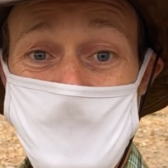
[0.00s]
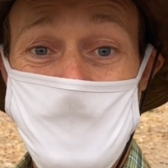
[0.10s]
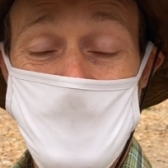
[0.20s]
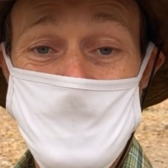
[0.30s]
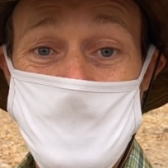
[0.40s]

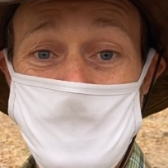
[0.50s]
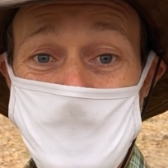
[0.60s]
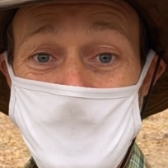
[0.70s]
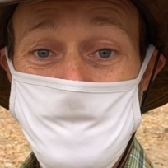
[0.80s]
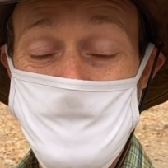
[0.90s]
across our
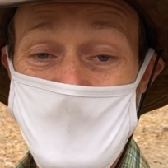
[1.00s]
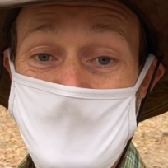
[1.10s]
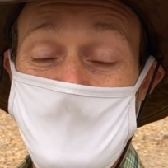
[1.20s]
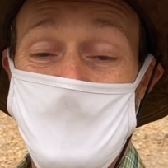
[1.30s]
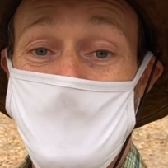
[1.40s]
globe,
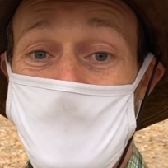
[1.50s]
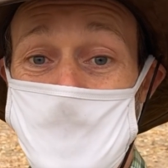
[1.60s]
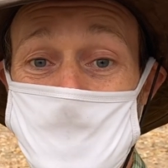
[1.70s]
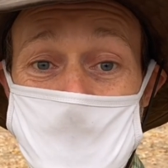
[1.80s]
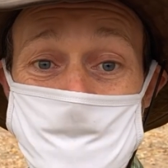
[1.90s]

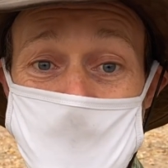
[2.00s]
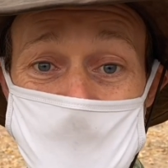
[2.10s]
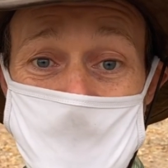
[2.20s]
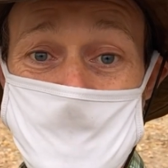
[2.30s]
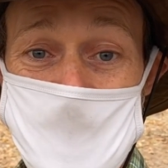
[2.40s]
largely
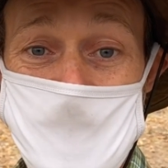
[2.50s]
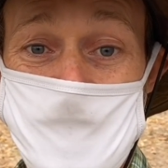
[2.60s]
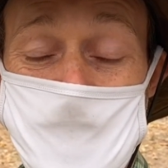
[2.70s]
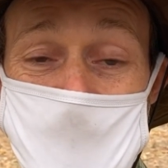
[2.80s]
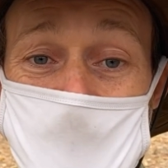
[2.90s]
because
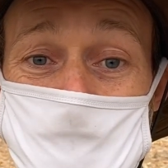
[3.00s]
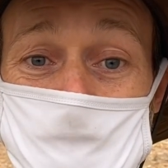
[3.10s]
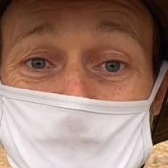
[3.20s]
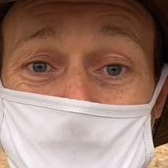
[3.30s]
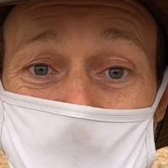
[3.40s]
of
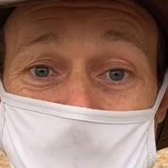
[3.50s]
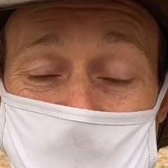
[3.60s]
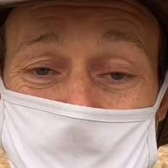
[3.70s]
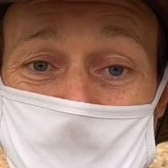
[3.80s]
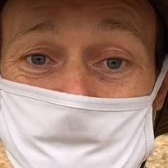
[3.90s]
anthropogenic
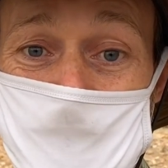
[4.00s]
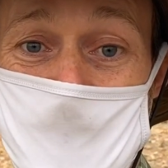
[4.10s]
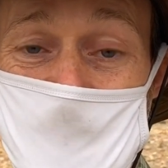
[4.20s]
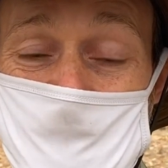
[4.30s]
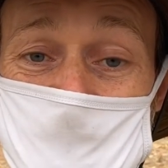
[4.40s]
activity.
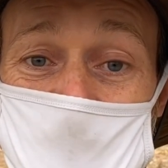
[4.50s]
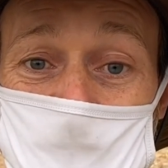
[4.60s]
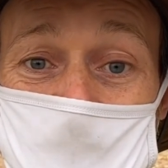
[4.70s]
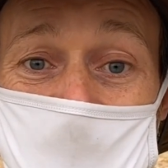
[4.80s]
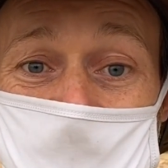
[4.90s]
That means
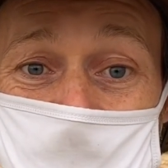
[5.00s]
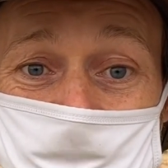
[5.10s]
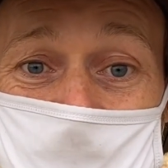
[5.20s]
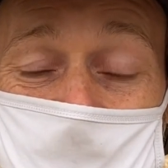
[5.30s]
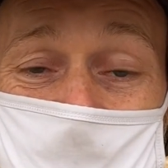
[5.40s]
human
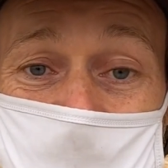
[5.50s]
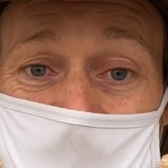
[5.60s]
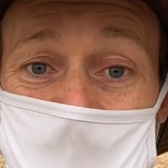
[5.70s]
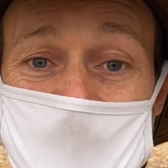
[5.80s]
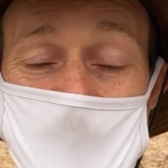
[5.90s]
activities,
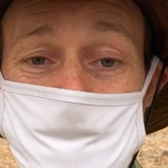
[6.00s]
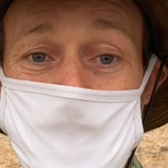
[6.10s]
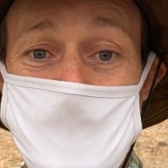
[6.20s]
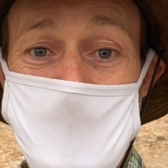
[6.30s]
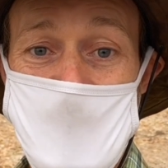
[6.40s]
and
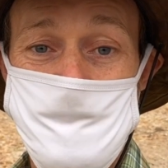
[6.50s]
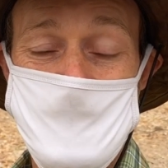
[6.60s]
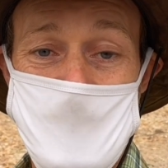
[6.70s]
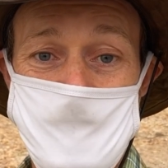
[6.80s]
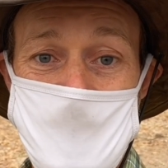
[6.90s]
really
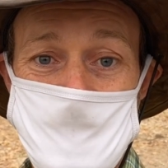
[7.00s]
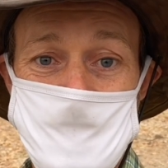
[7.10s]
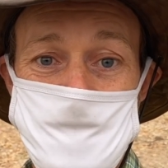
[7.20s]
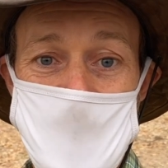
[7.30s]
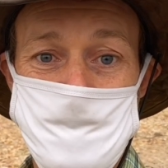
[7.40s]
habitat loss
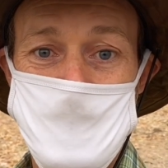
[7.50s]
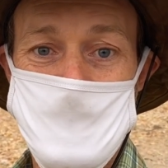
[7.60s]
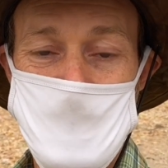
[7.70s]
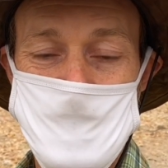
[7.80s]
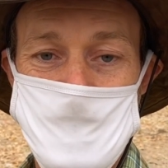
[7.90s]
and
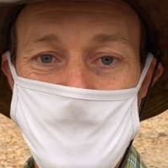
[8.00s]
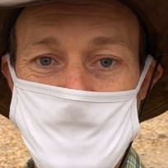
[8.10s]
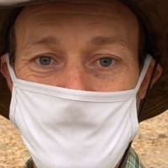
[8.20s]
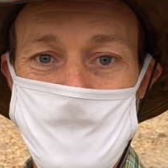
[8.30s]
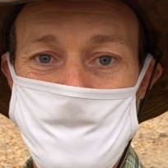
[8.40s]
fragmentation are
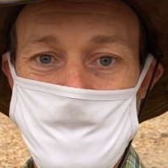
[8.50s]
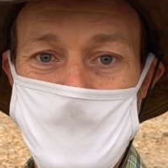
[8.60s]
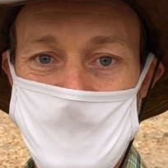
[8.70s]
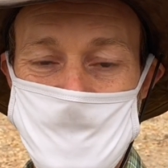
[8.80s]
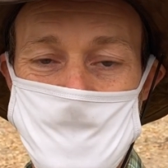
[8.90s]
some of the
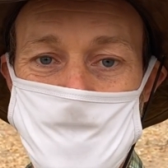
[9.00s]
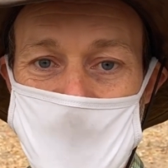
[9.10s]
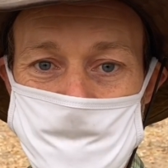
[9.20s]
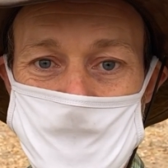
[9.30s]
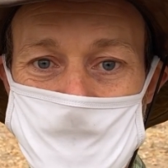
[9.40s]
biggest
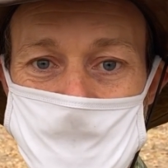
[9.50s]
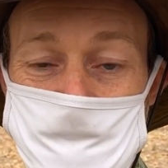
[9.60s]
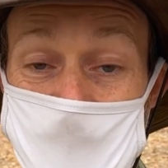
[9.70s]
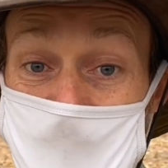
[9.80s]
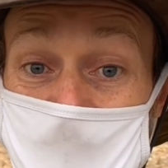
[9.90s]
drivers.
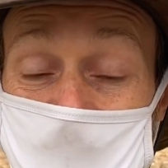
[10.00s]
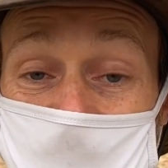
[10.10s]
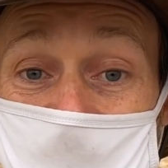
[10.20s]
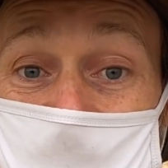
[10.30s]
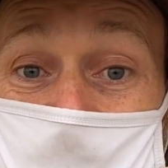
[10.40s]

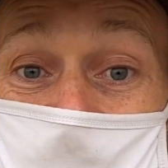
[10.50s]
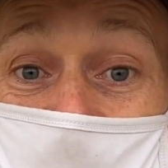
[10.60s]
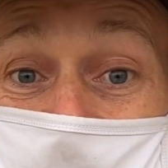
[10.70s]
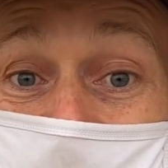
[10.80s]
And that's